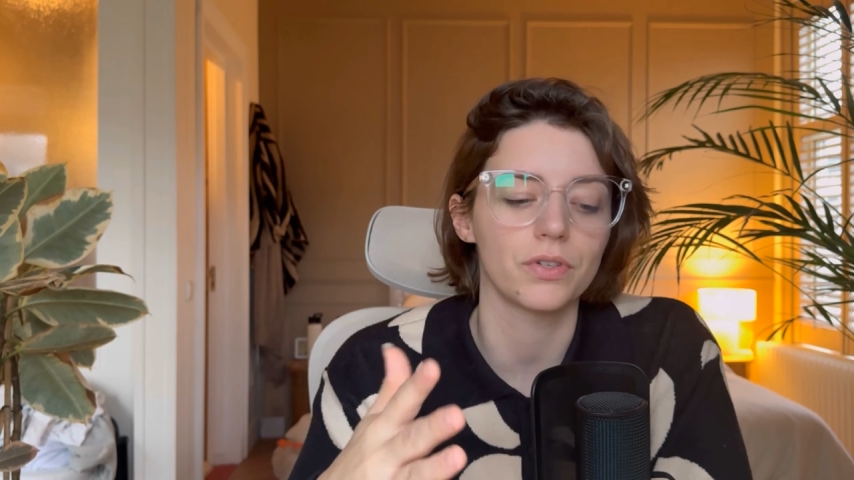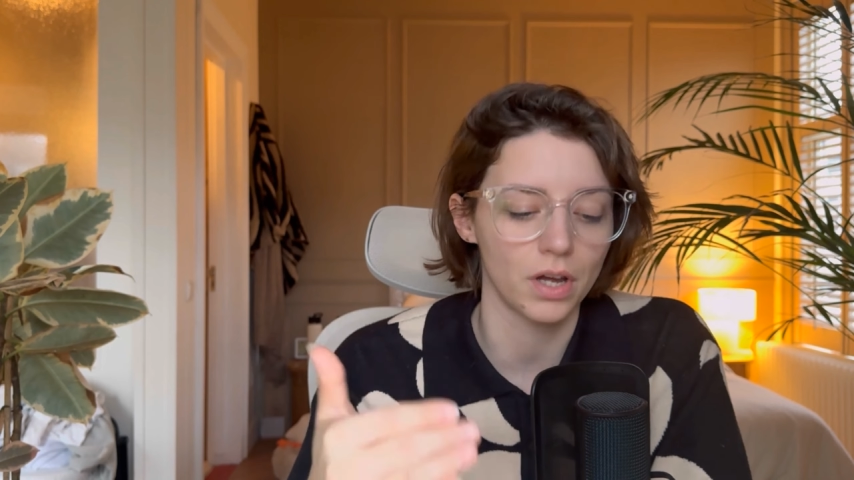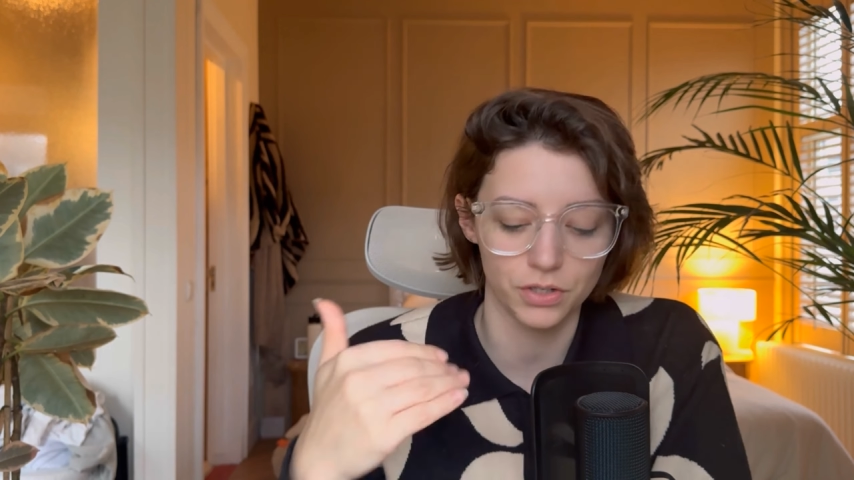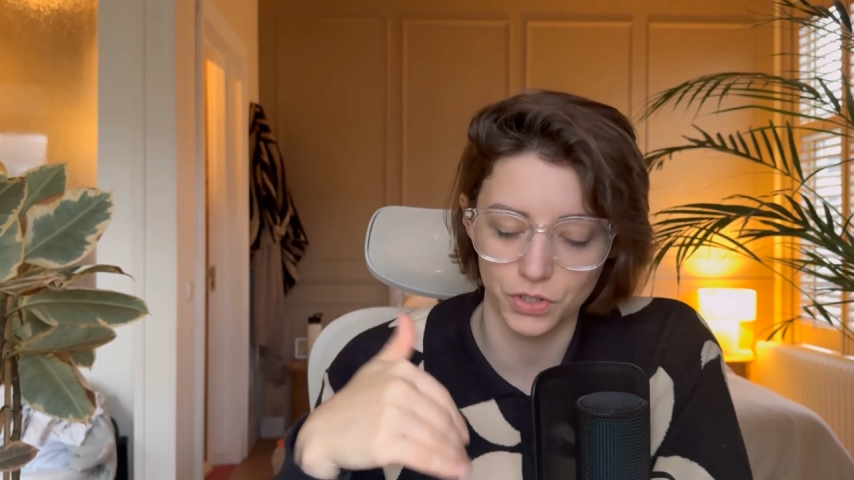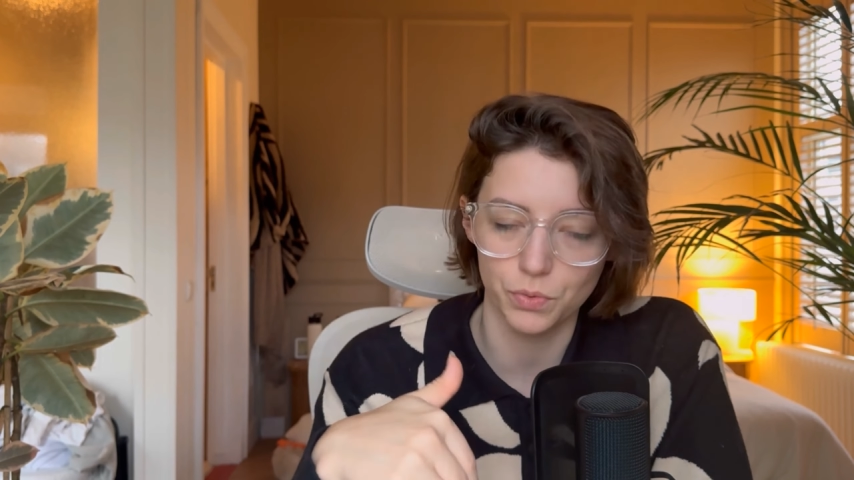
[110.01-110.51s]

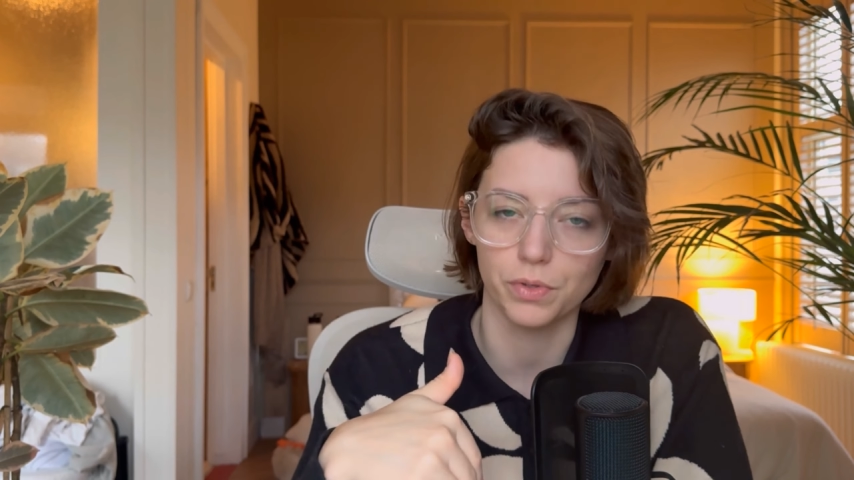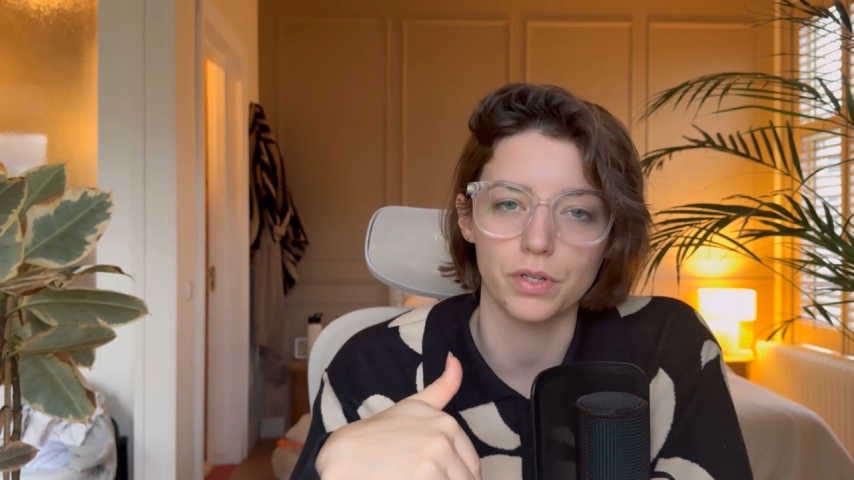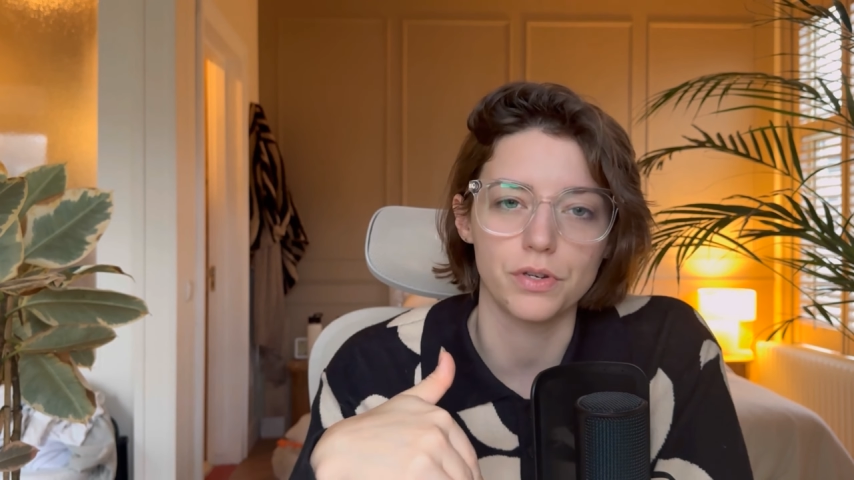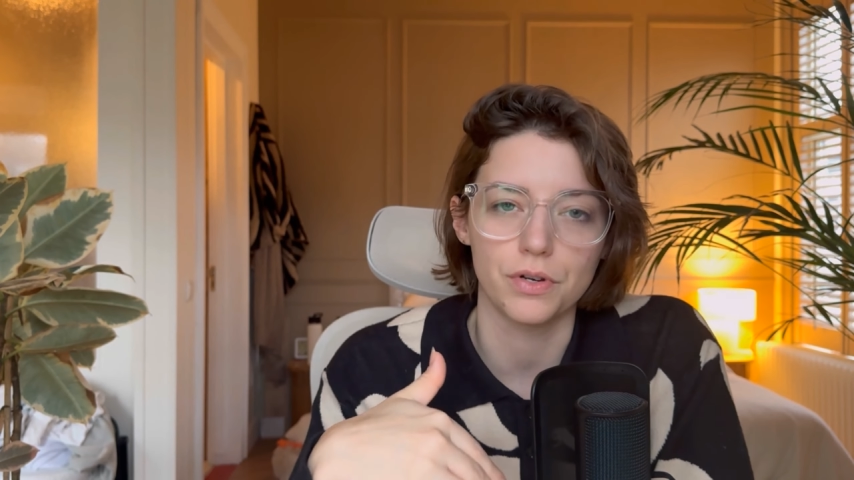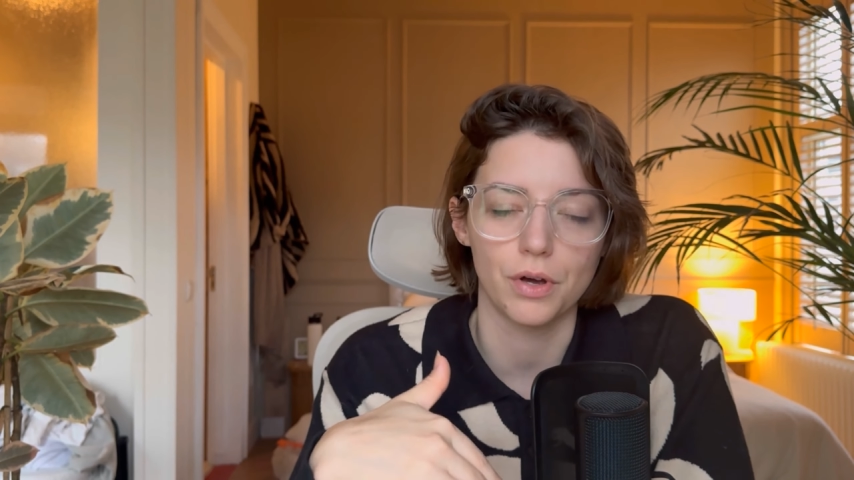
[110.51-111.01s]
not just
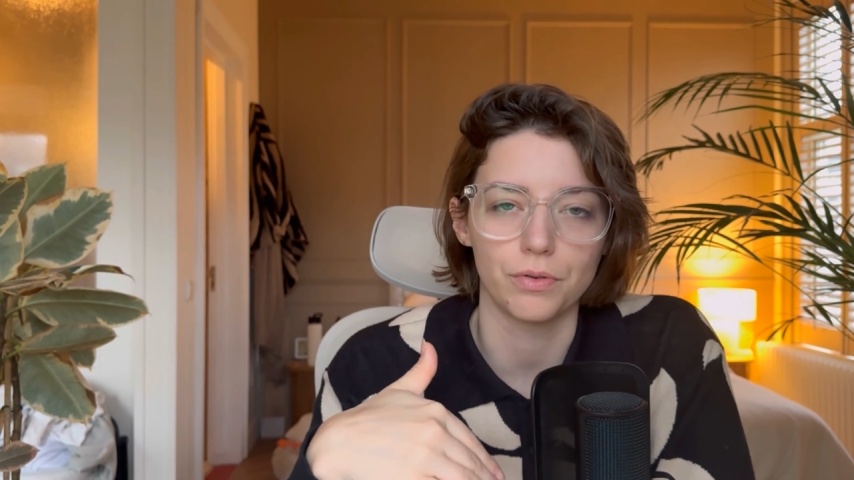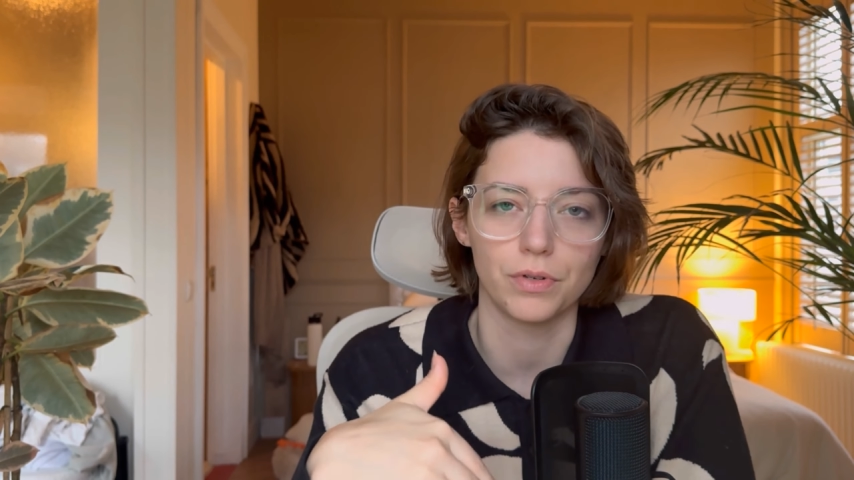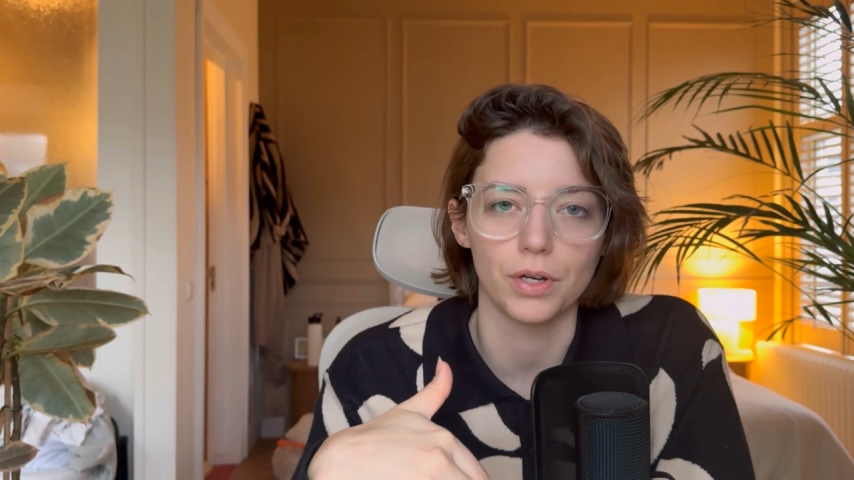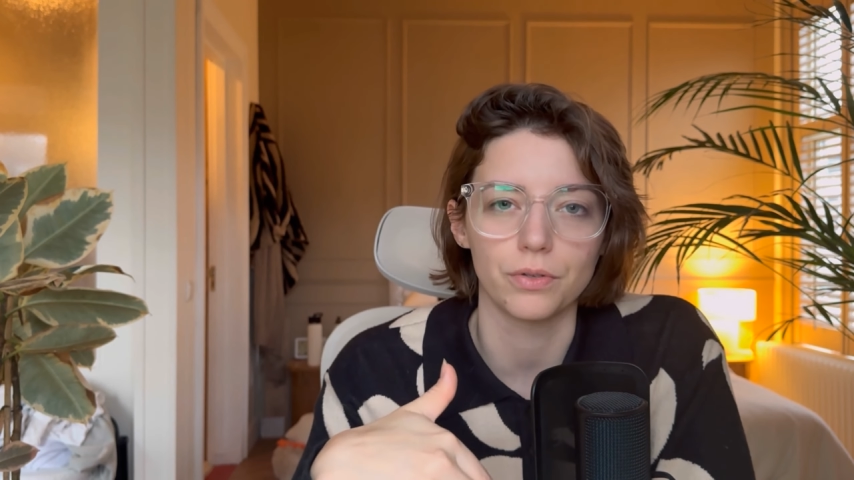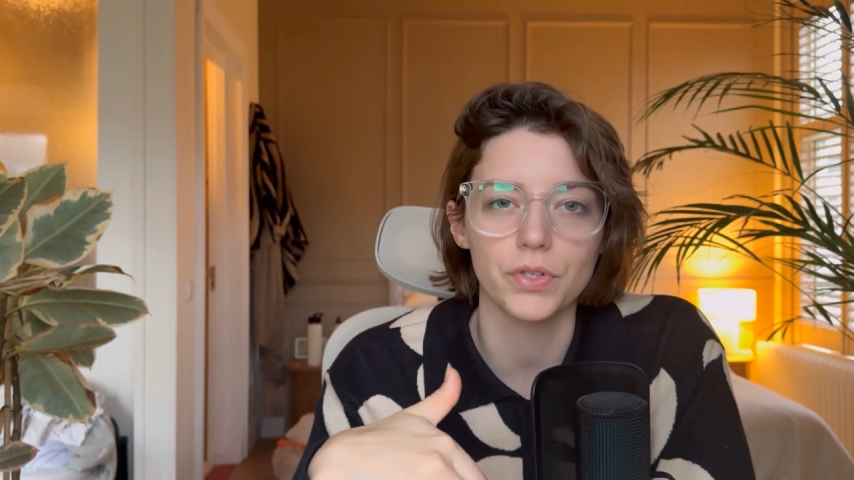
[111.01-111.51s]
within your own
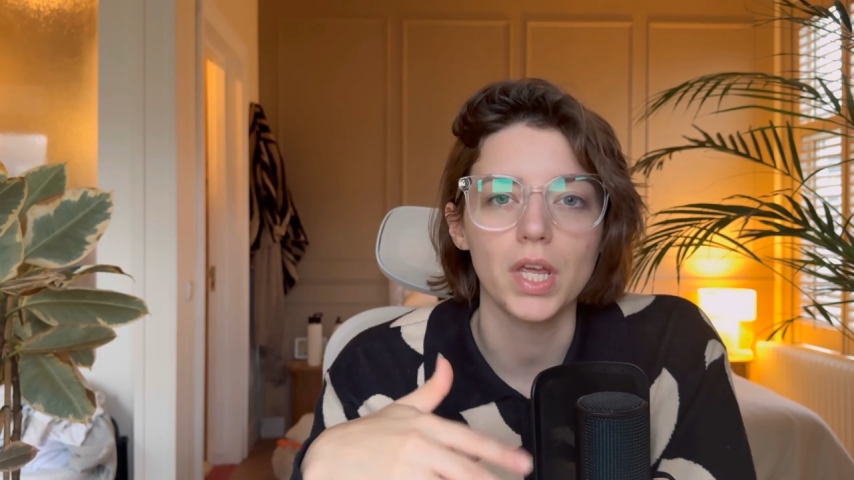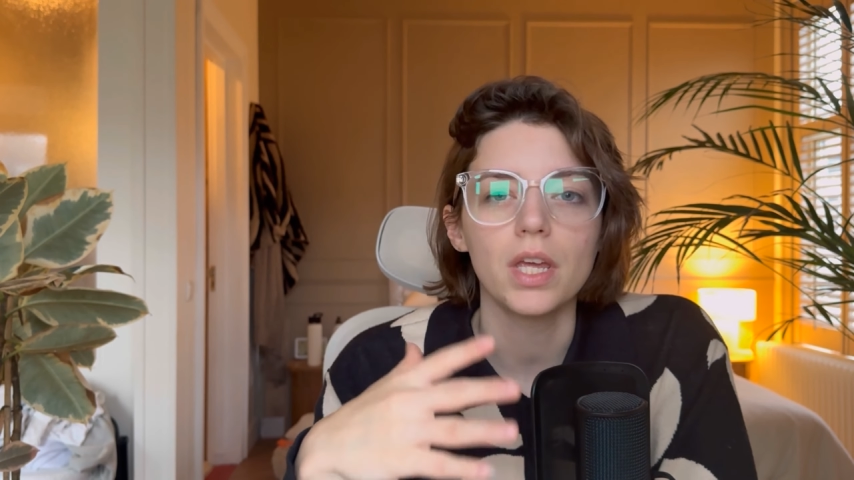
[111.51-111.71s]
notes,